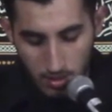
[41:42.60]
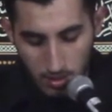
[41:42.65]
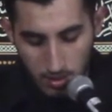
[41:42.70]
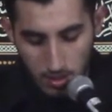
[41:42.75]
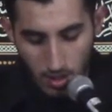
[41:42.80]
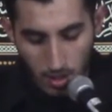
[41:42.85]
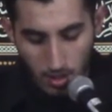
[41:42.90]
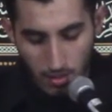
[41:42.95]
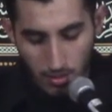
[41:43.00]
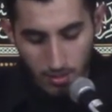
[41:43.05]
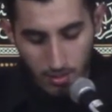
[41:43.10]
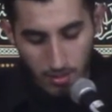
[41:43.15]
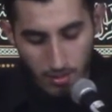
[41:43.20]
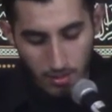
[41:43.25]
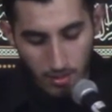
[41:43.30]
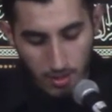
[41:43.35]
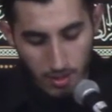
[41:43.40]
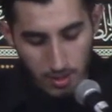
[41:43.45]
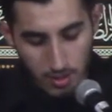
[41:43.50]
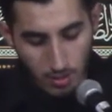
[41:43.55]
So
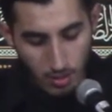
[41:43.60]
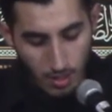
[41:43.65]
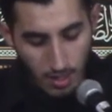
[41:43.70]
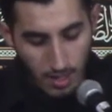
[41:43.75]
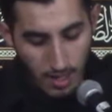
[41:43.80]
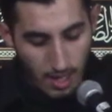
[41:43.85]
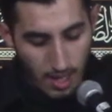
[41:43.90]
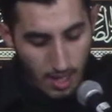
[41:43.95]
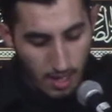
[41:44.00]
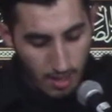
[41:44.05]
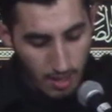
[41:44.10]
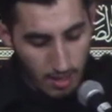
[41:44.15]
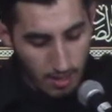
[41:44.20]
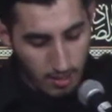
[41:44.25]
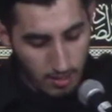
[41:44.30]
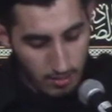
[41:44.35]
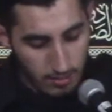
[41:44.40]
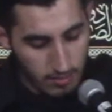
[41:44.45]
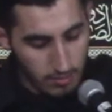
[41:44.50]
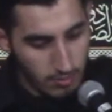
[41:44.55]
Rasulullah
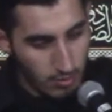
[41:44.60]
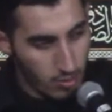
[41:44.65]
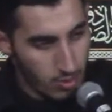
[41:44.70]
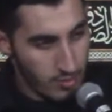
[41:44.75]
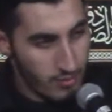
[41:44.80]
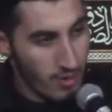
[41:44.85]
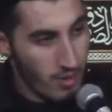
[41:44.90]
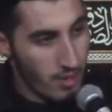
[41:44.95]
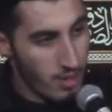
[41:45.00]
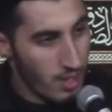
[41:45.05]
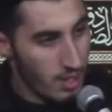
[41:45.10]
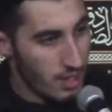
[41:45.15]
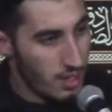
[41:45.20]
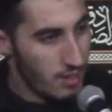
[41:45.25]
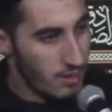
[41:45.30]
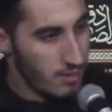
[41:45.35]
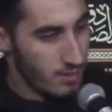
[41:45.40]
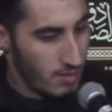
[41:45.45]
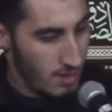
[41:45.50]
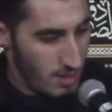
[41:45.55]
was very
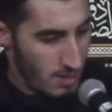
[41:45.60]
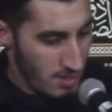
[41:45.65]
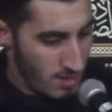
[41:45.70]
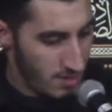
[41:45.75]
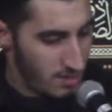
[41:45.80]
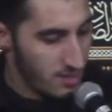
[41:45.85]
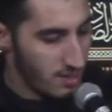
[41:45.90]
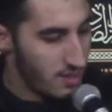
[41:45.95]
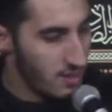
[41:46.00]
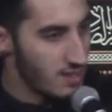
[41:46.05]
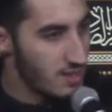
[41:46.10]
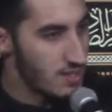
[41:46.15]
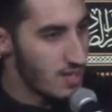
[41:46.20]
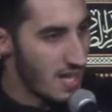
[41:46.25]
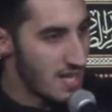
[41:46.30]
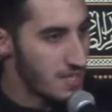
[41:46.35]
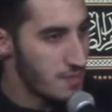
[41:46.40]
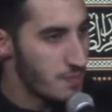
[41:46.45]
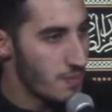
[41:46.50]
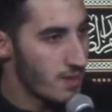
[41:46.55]
in this in this
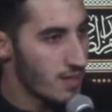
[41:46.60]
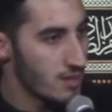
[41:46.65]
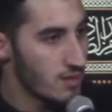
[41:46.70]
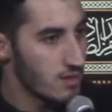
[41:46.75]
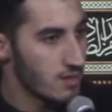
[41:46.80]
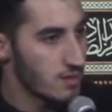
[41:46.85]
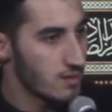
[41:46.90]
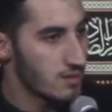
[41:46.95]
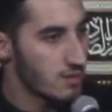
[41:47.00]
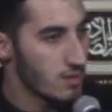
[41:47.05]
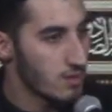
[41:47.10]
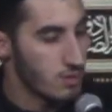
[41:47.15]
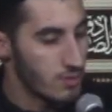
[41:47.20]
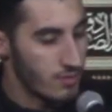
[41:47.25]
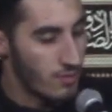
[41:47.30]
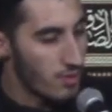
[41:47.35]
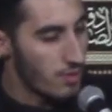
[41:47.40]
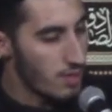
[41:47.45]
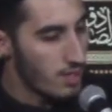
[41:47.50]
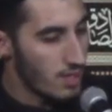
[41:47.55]
aspect. It was
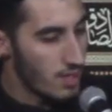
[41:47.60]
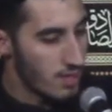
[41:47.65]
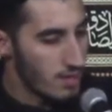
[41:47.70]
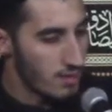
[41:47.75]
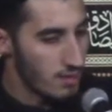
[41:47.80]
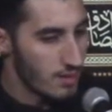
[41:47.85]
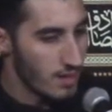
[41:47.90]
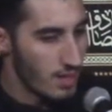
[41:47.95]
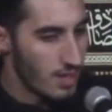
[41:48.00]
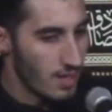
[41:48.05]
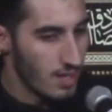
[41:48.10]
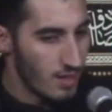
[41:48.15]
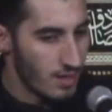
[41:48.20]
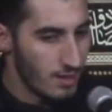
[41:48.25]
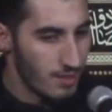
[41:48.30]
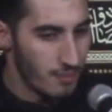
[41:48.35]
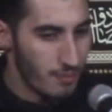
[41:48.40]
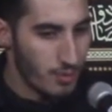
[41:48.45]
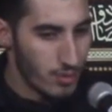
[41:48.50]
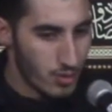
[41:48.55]
very
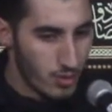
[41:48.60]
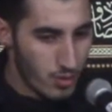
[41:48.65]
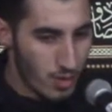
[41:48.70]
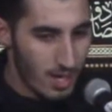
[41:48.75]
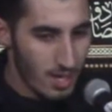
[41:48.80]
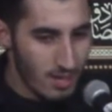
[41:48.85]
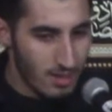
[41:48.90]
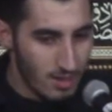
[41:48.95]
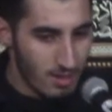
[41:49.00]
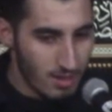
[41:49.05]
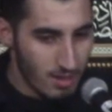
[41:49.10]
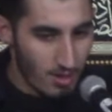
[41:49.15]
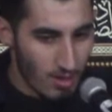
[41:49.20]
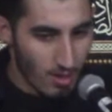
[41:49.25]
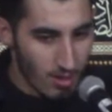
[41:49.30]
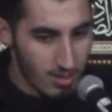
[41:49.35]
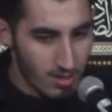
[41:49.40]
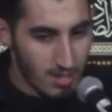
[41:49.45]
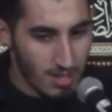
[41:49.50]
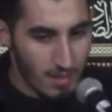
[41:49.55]
he portrayed the
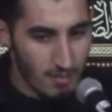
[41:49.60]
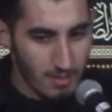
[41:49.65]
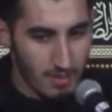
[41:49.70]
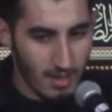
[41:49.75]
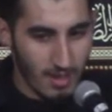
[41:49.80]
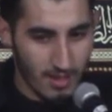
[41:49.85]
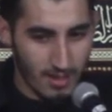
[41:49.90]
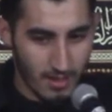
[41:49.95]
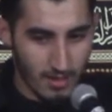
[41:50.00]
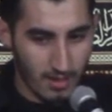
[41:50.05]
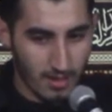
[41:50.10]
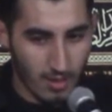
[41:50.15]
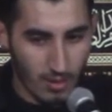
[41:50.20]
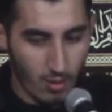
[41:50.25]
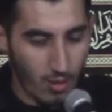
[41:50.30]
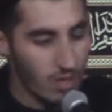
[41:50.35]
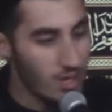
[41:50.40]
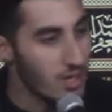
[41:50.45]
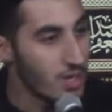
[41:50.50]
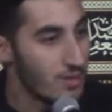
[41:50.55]
concept and the
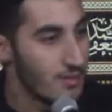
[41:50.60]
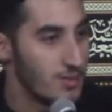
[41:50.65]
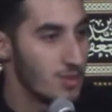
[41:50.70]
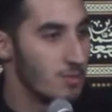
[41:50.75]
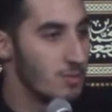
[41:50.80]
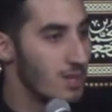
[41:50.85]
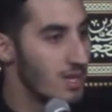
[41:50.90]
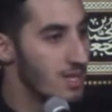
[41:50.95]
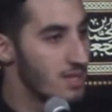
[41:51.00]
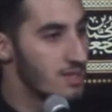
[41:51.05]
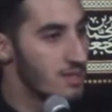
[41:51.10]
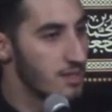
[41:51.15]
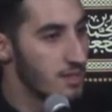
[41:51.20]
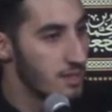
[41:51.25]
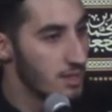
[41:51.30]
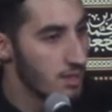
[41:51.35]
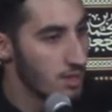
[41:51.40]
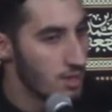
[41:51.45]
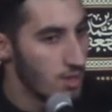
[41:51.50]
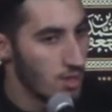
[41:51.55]
quality of humility
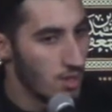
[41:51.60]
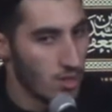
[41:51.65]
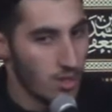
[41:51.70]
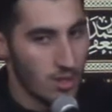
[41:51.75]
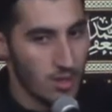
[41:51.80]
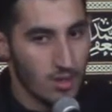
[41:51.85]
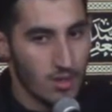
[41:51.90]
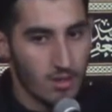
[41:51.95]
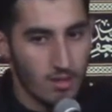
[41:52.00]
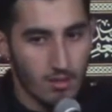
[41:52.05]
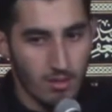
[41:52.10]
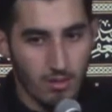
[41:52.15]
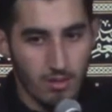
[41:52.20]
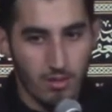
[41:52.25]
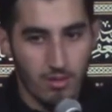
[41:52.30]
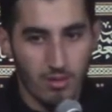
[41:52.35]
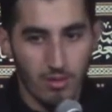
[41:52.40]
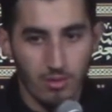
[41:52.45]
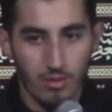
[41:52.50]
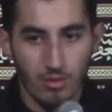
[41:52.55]

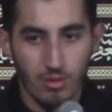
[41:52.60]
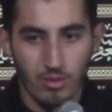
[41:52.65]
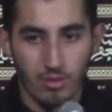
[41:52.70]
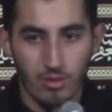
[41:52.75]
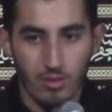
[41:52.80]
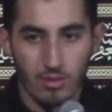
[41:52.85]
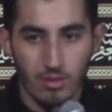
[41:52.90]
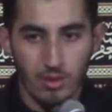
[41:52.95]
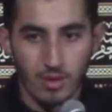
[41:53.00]
through